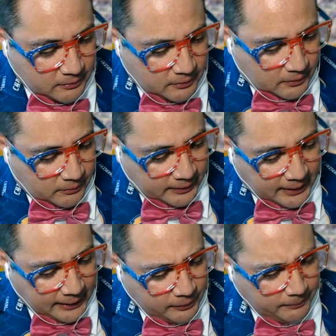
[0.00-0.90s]
well, I
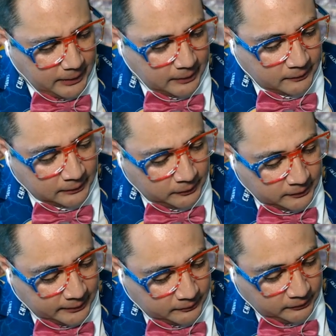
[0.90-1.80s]
got to admit, they look
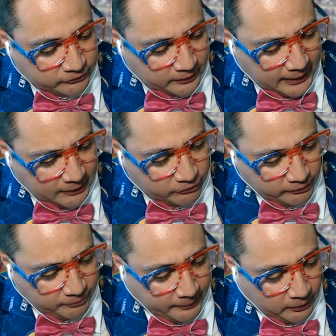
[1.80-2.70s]
like these are
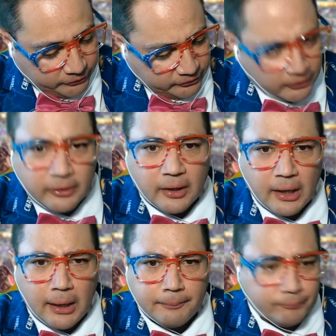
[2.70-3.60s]
cancerous balls.
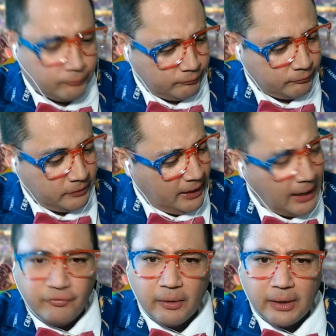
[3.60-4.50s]
Not
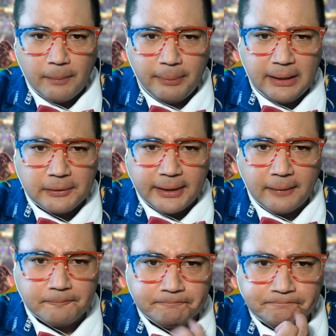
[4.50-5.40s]
very appealing
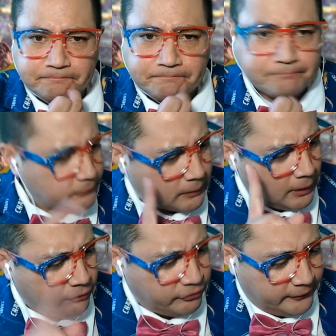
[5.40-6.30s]

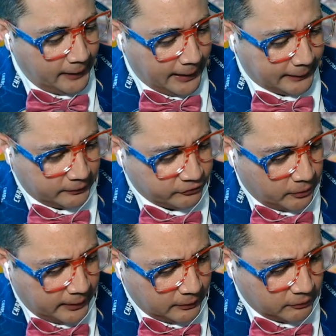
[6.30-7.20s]
to the eye. Let's go
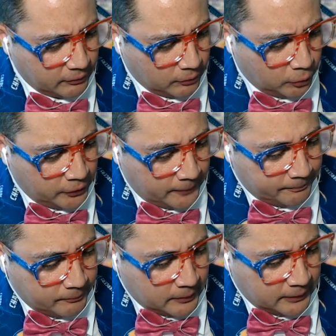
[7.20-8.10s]
ahead and hold up
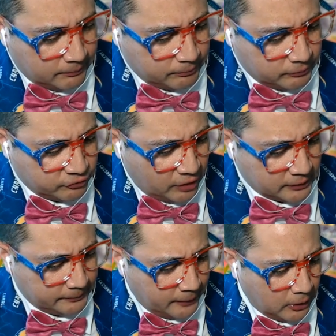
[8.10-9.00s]
a
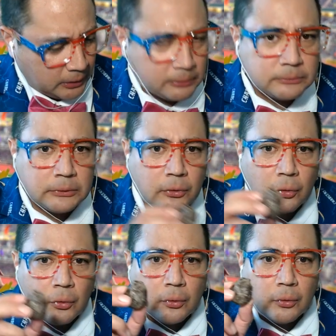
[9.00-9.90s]
chocolate ball.
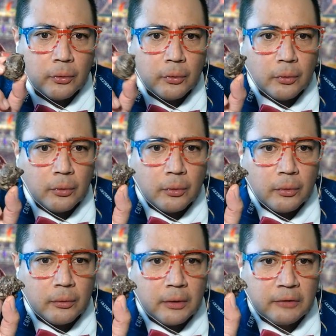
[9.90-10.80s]

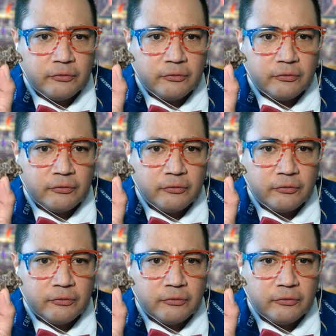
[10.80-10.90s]
It